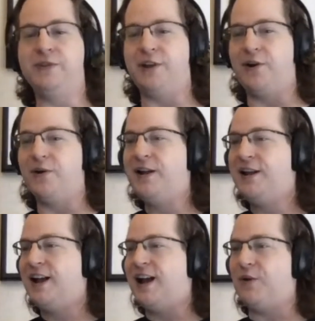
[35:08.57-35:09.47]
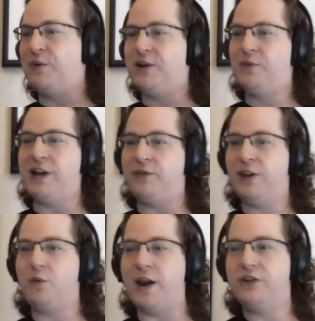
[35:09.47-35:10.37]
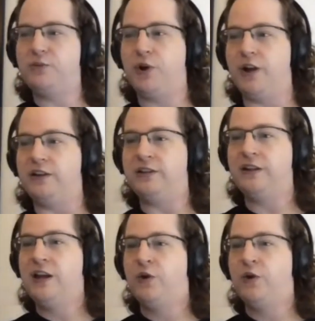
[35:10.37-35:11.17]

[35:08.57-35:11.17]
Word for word: So uh, we, we definitely wanted to put